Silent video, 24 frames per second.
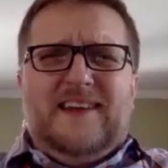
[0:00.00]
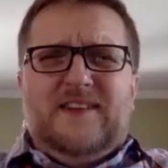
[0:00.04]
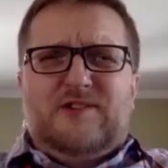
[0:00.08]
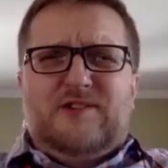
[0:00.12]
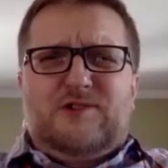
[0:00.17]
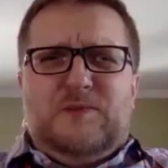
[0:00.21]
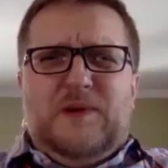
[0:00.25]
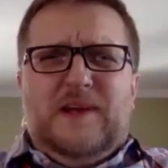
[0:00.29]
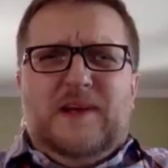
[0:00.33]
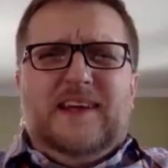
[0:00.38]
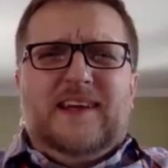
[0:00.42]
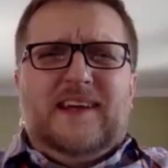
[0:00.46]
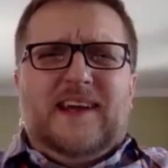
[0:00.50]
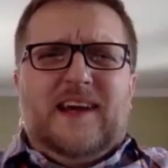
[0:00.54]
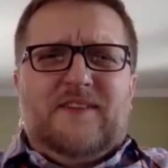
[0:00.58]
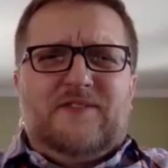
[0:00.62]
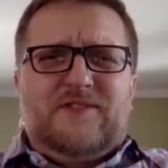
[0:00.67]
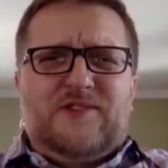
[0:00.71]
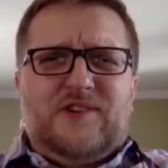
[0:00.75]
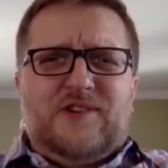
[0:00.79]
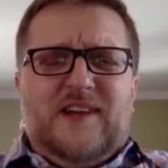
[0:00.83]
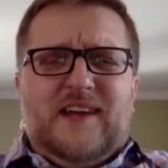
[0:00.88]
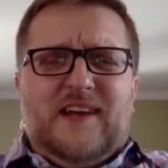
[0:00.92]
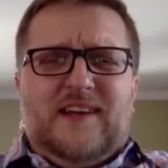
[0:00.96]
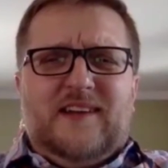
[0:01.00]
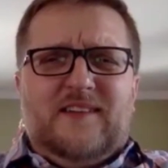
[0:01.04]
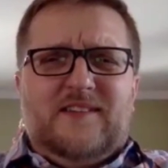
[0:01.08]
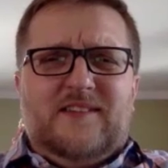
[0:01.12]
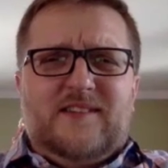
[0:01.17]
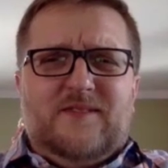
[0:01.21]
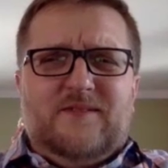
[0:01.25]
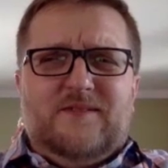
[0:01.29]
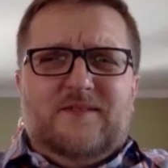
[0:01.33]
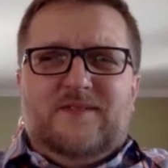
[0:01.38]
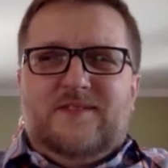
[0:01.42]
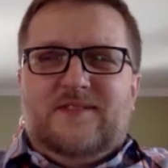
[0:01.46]
speaking after taking
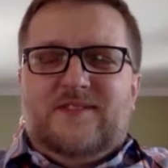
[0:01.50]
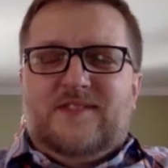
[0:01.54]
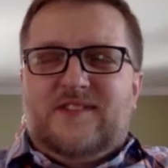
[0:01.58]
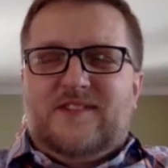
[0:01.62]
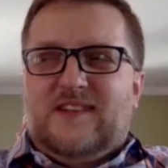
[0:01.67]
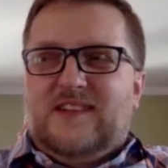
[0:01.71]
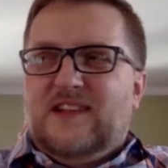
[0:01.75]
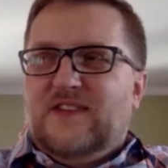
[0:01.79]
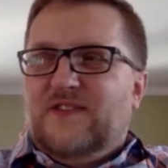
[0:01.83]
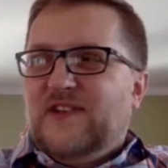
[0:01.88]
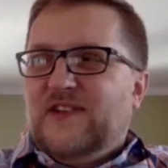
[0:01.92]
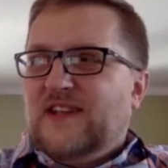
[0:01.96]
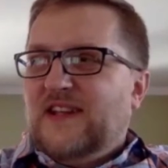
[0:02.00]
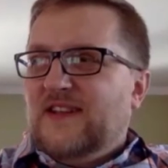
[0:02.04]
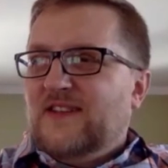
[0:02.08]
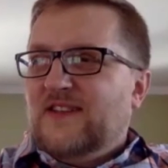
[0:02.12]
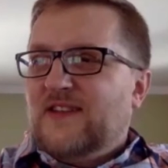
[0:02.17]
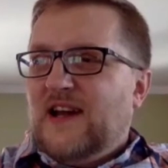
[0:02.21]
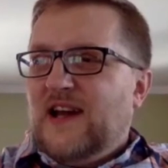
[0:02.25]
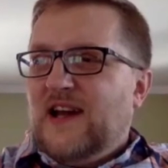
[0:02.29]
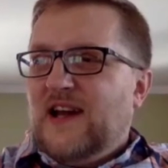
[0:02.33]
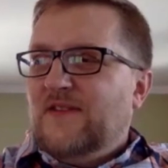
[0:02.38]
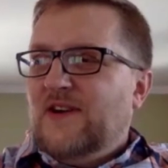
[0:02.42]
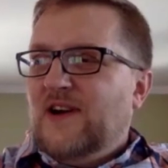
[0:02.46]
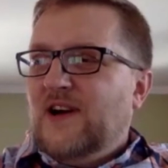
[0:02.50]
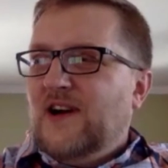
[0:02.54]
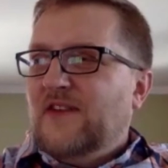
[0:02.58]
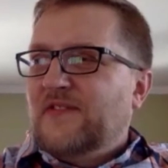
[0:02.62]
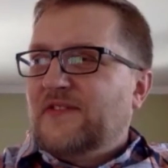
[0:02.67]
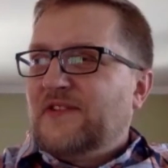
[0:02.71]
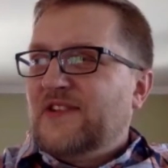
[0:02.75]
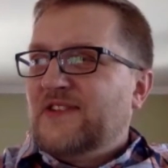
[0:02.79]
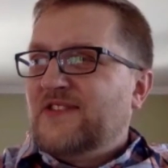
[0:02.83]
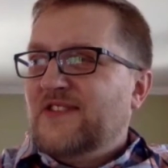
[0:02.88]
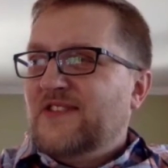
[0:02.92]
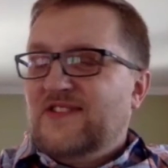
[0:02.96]
some significant time off,
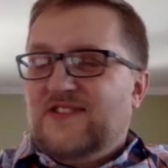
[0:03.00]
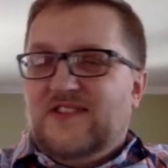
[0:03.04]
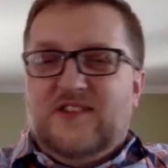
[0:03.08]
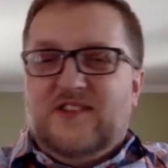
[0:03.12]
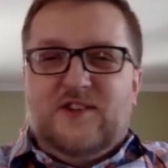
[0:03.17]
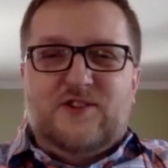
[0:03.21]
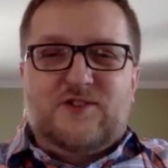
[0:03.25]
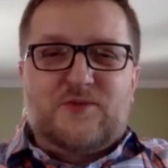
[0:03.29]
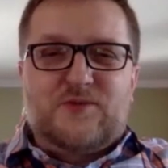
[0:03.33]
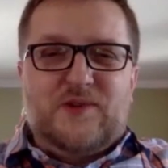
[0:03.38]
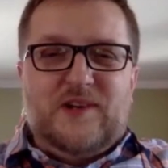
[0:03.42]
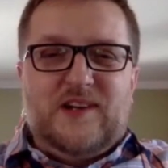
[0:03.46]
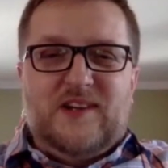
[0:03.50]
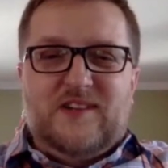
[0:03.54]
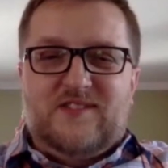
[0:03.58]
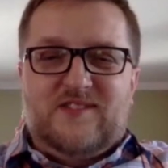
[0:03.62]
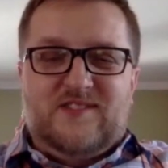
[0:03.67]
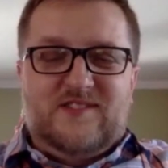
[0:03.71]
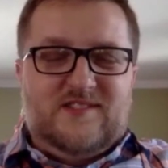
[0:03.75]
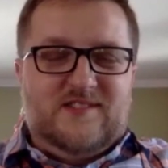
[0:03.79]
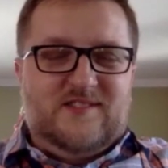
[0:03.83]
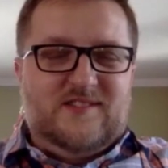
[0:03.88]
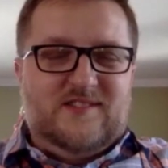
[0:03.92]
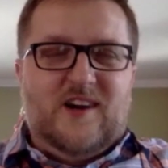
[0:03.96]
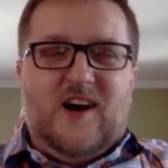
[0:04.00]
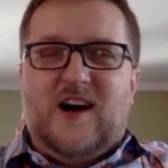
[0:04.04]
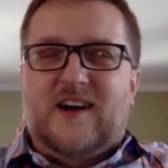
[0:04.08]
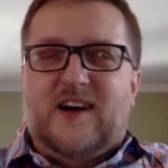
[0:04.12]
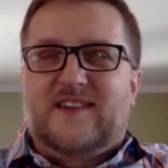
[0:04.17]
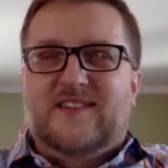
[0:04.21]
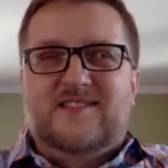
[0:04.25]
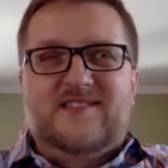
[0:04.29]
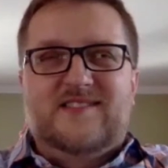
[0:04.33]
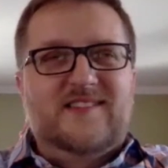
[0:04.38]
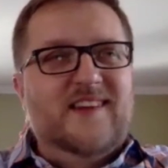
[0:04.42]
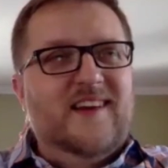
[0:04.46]
because this industry
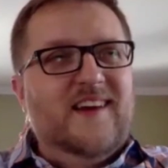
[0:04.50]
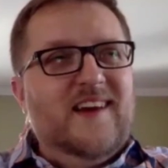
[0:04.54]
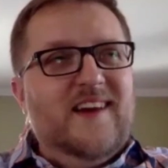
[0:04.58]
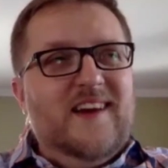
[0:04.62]
sucks.